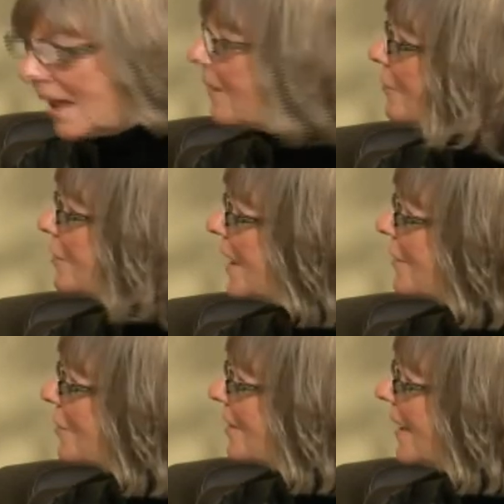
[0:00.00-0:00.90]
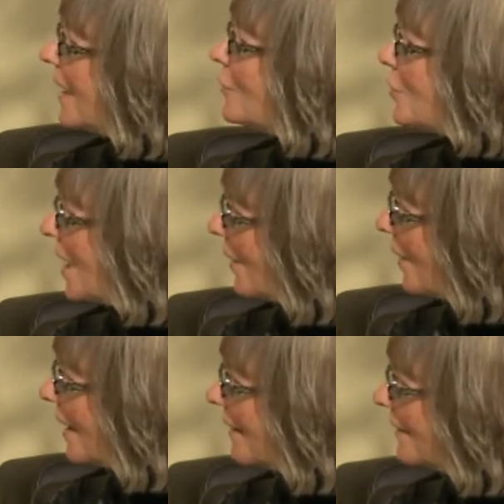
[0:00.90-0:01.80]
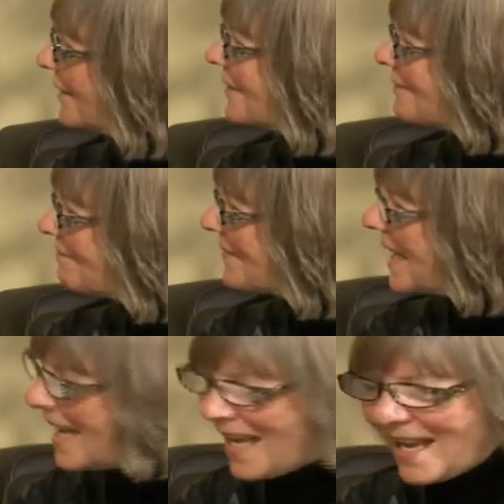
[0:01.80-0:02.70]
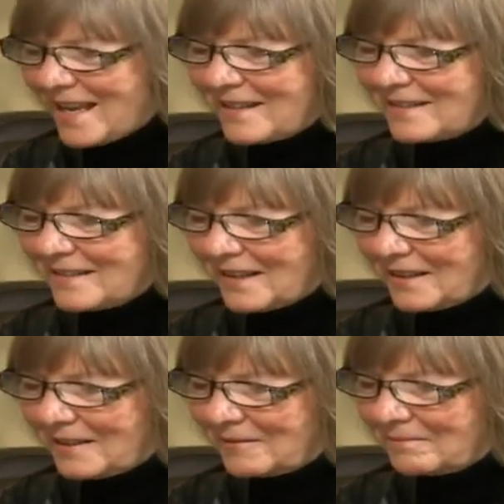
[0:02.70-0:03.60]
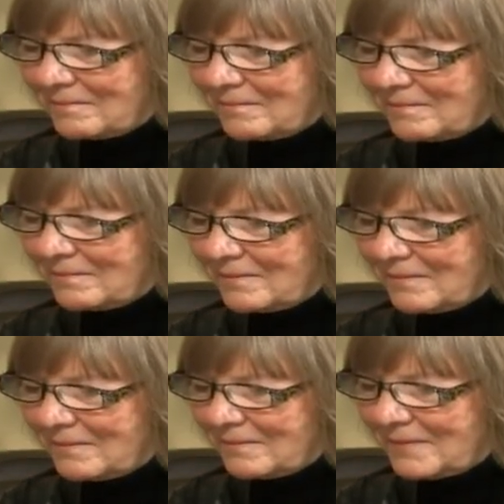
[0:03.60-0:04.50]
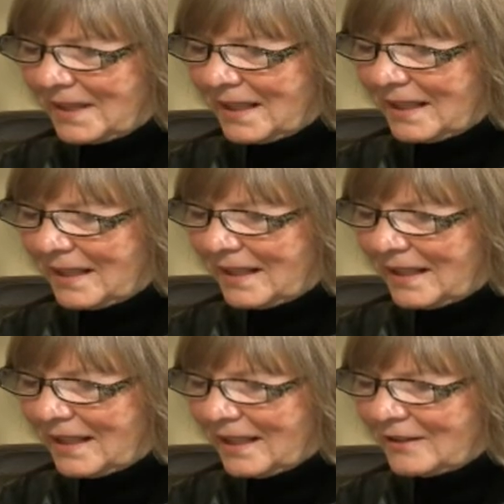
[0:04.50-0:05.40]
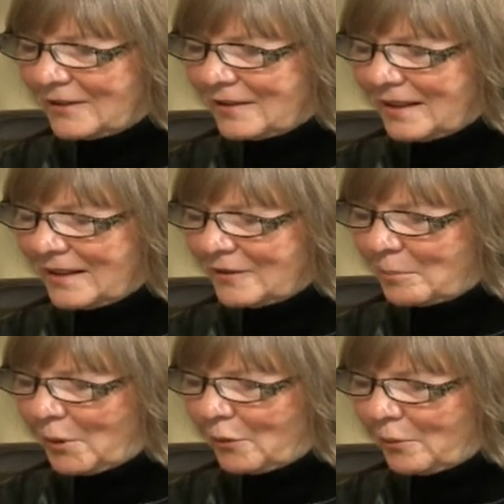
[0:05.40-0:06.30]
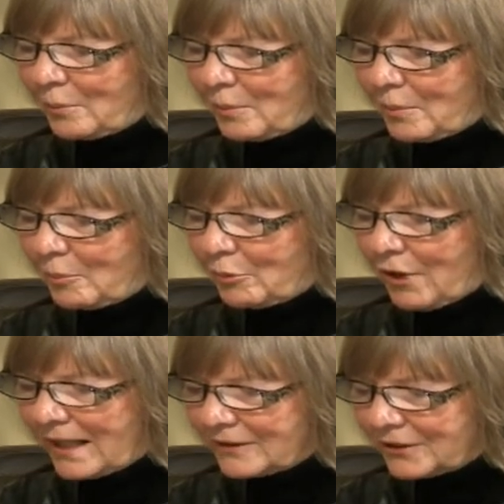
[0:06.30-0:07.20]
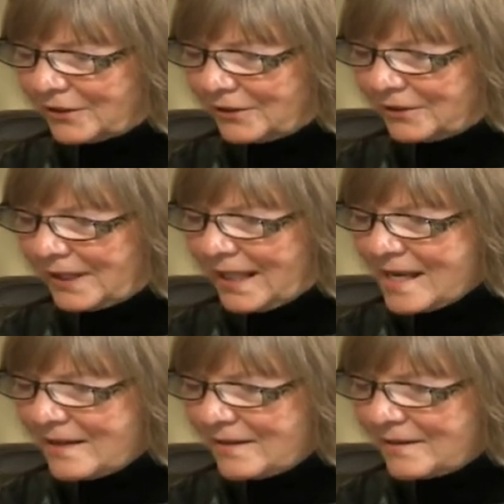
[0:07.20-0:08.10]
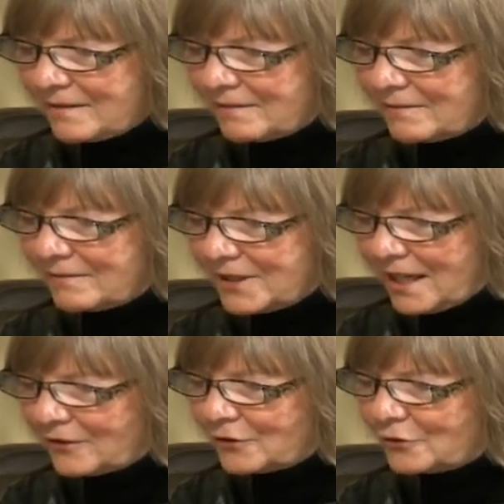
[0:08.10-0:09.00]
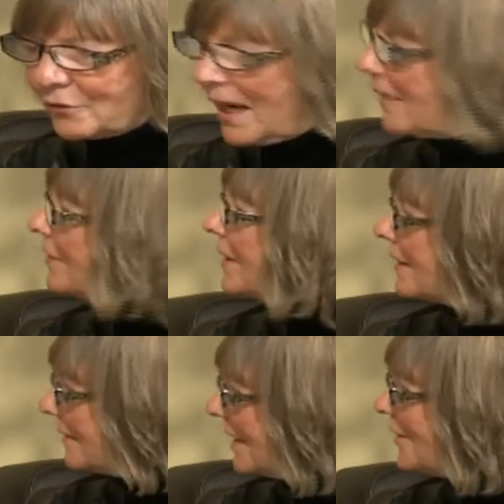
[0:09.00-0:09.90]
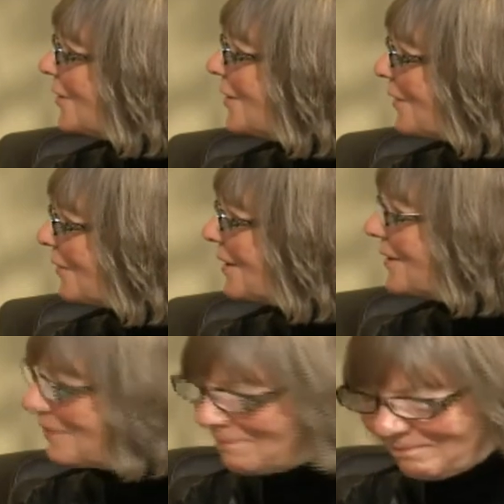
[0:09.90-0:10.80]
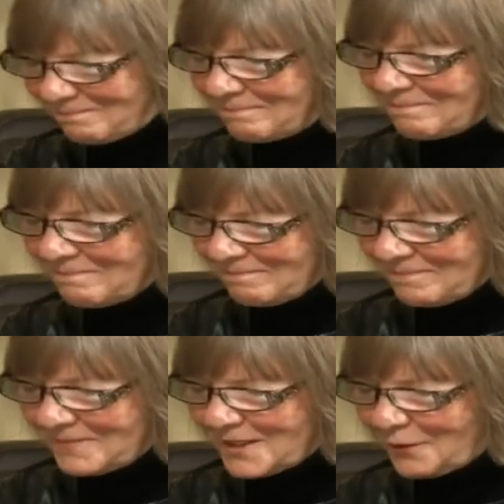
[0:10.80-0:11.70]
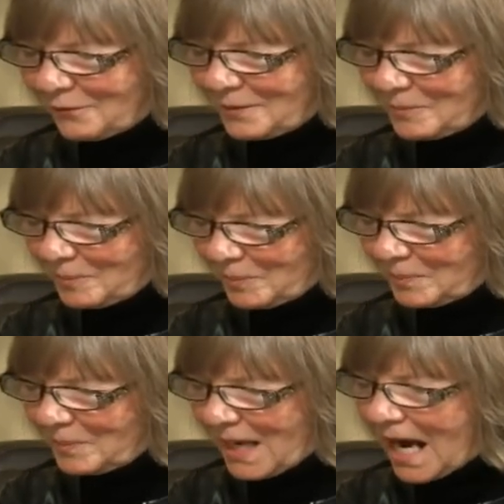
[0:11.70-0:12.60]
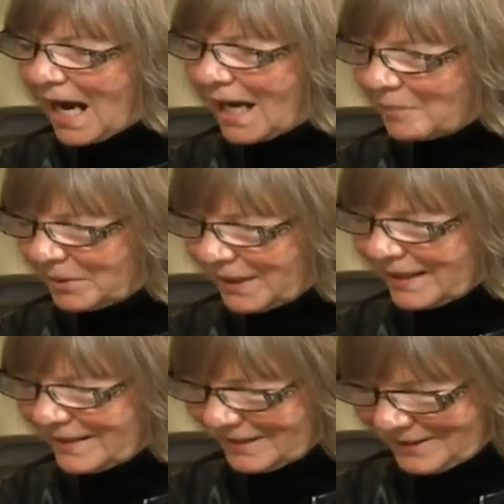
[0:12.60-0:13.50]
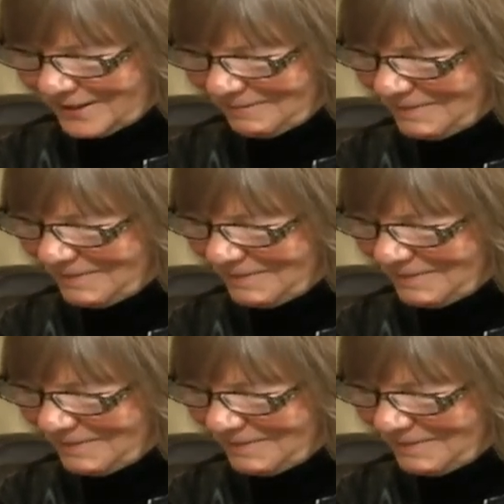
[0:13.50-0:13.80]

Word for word: conversation and sharing. And um, it's, it's both practical and takes you traveling into different, different high places.